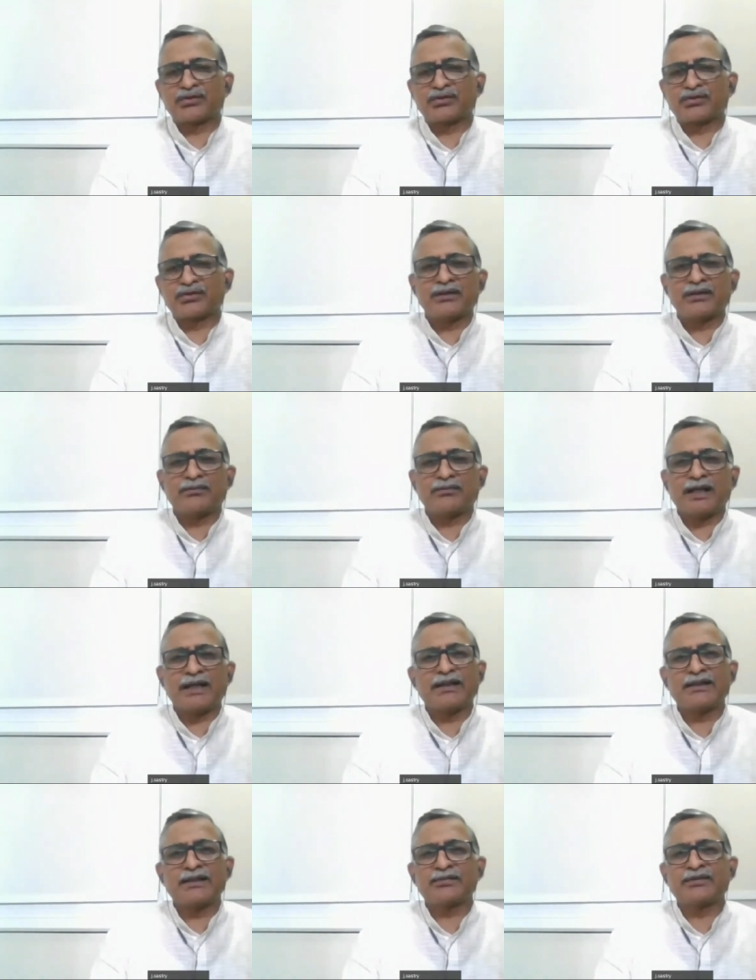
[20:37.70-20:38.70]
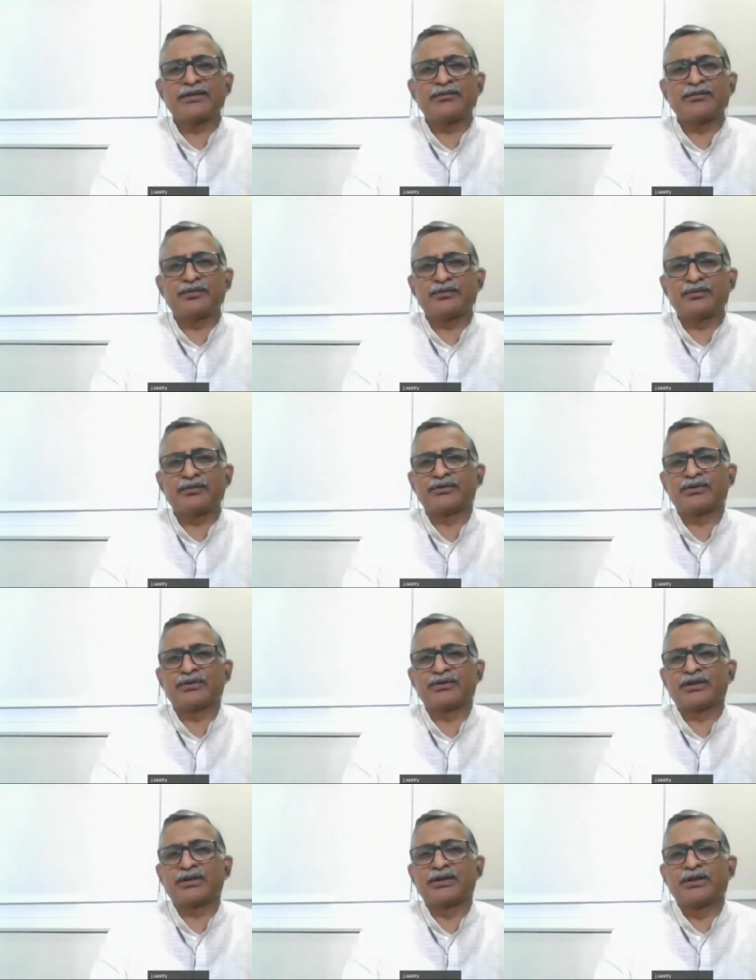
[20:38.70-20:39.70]
actually the ban has been
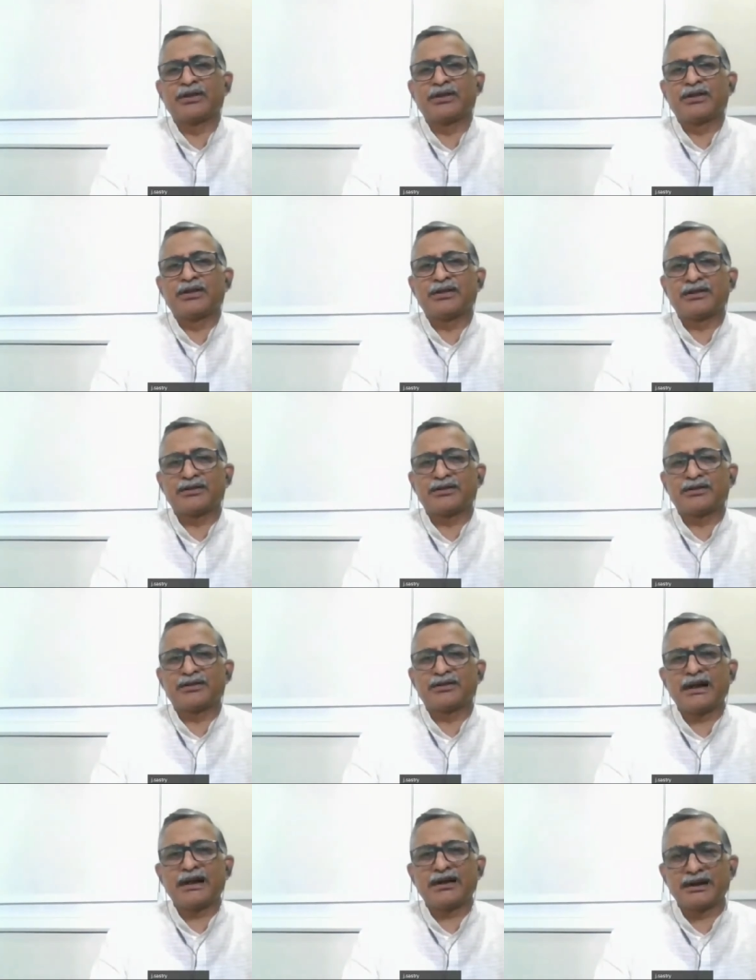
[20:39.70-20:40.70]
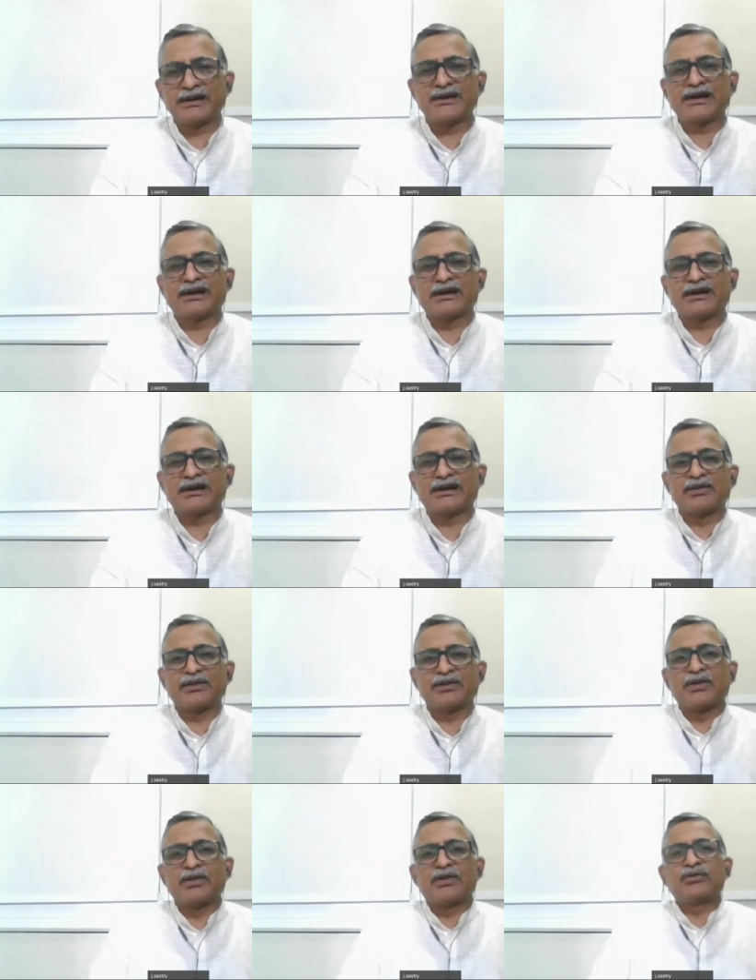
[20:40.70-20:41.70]
imposed. There is a valid reason.
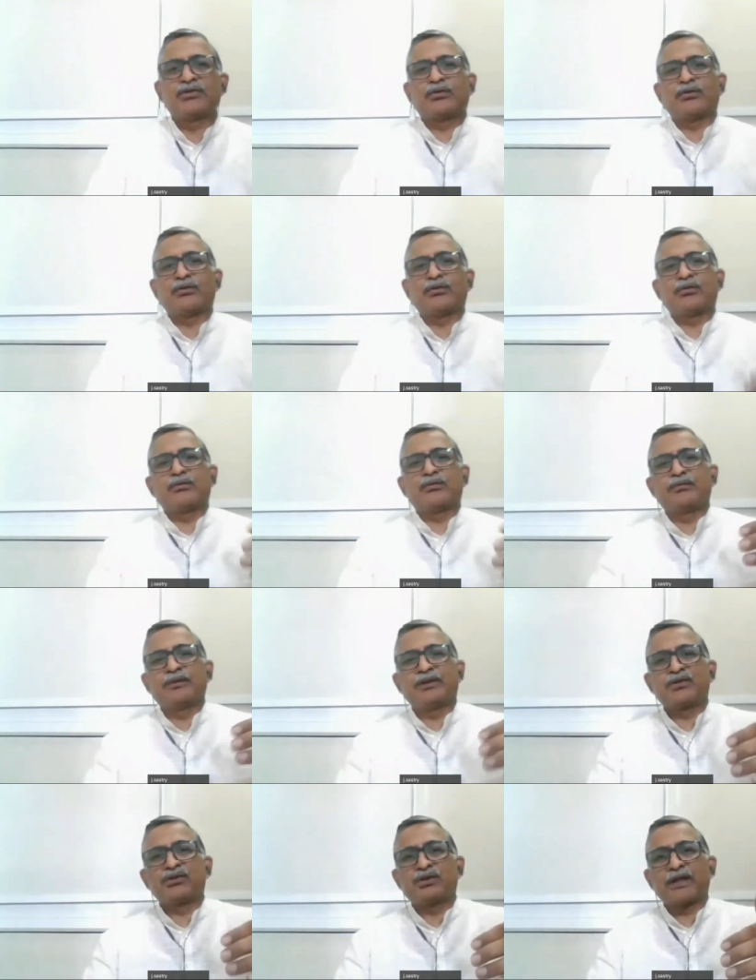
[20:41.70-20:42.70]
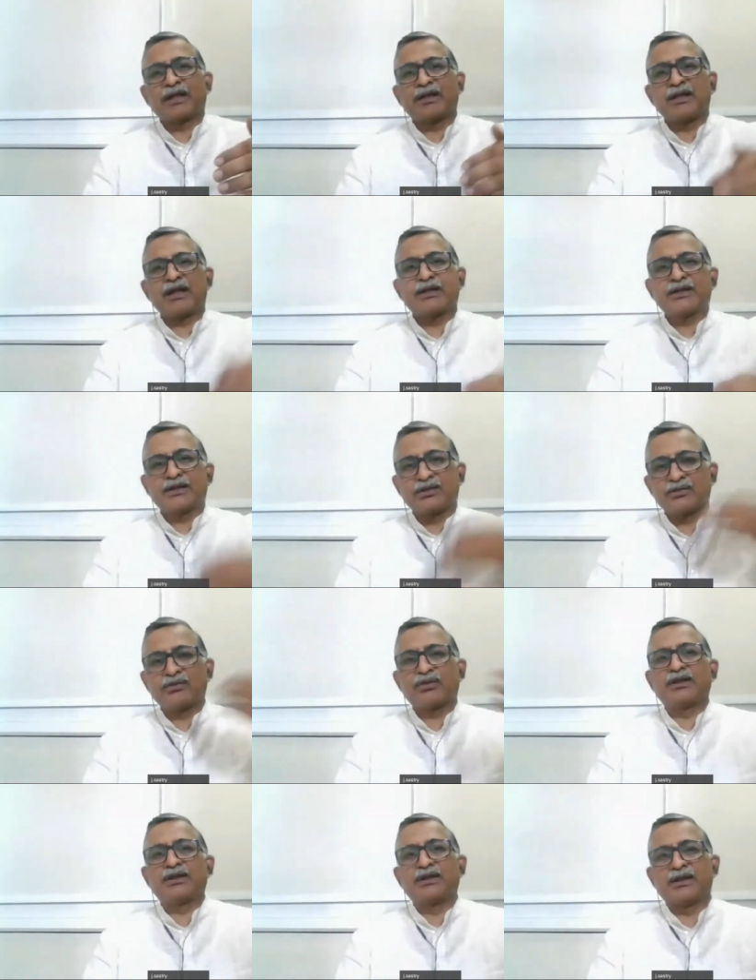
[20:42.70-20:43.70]
So we cannot
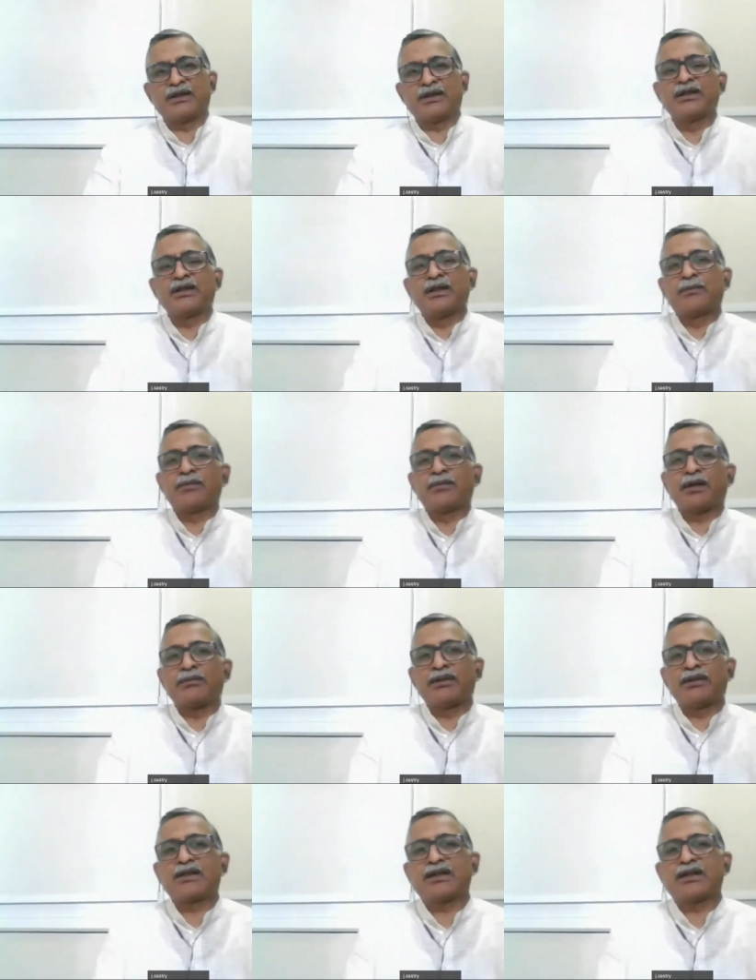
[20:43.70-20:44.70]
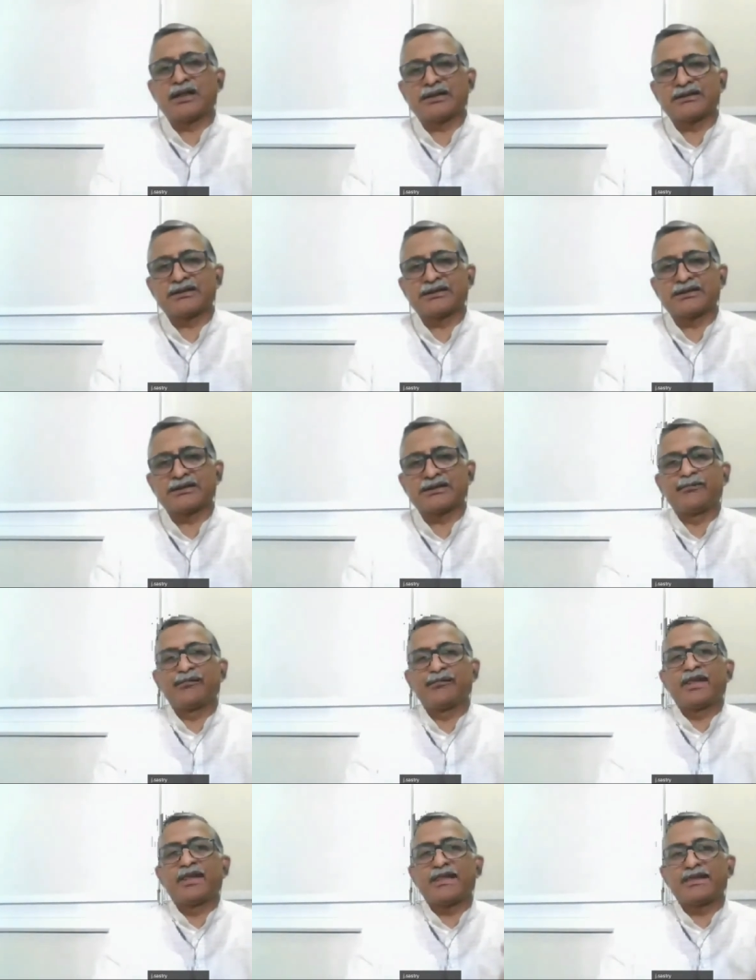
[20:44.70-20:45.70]
ignore the public cause.
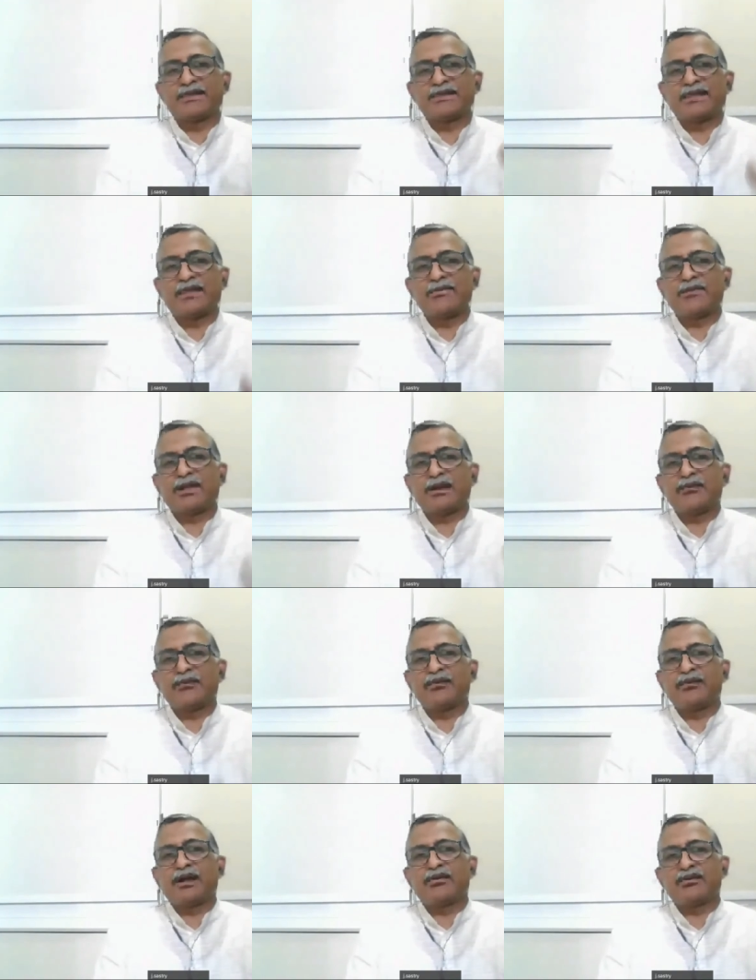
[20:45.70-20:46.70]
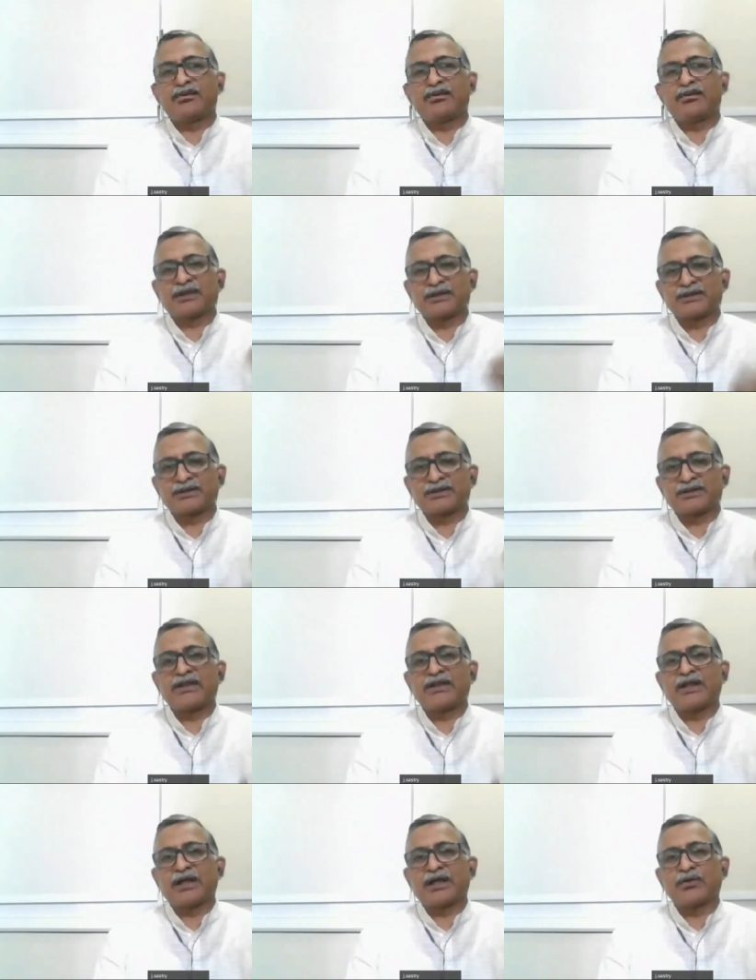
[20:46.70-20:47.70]
At the same time, we have to
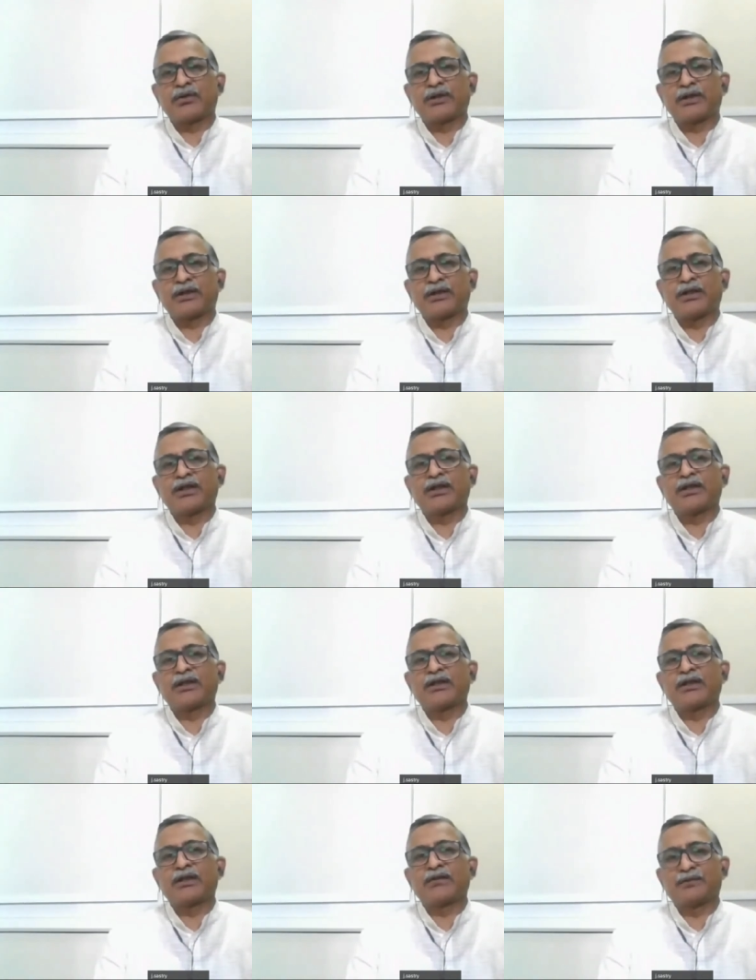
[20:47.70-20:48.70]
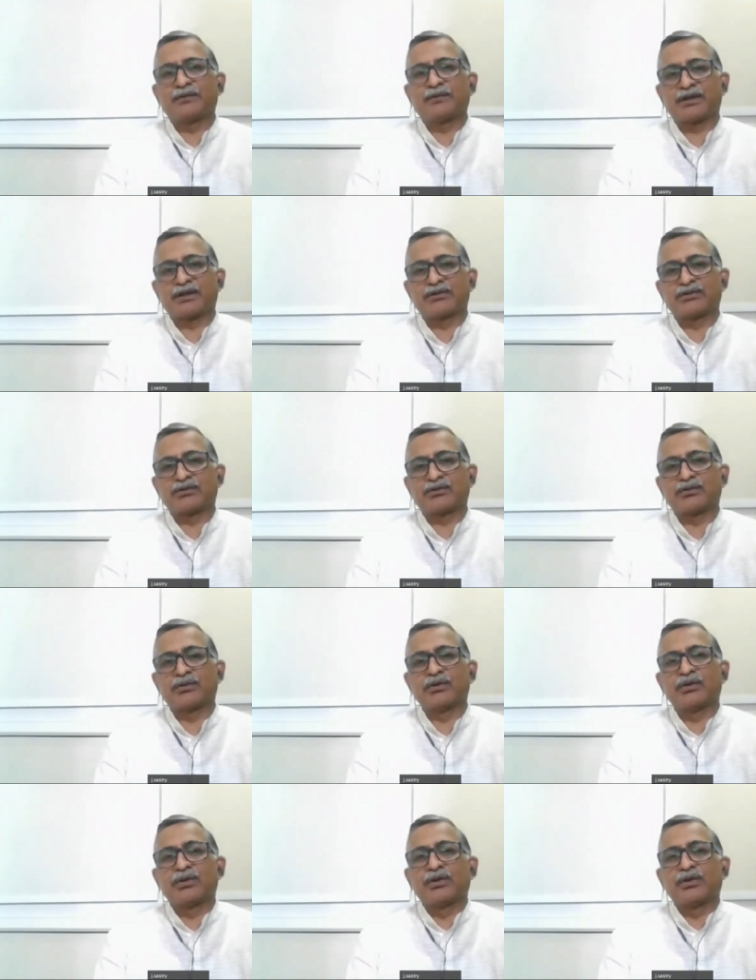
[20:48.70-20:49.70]
succeed in our own effort
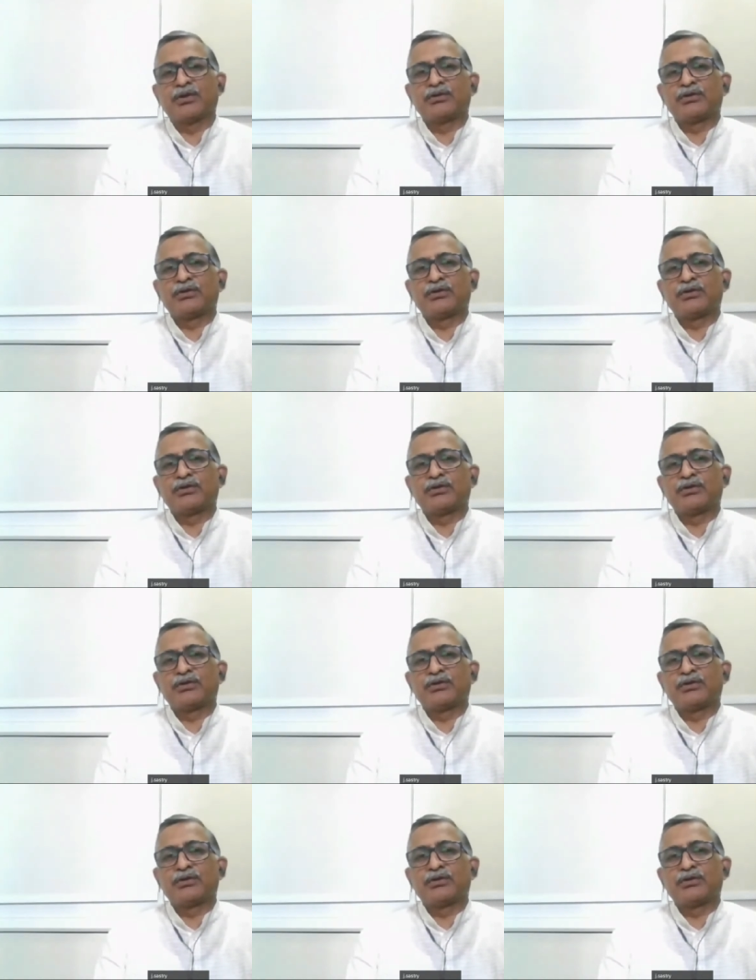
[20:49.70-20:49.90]
also.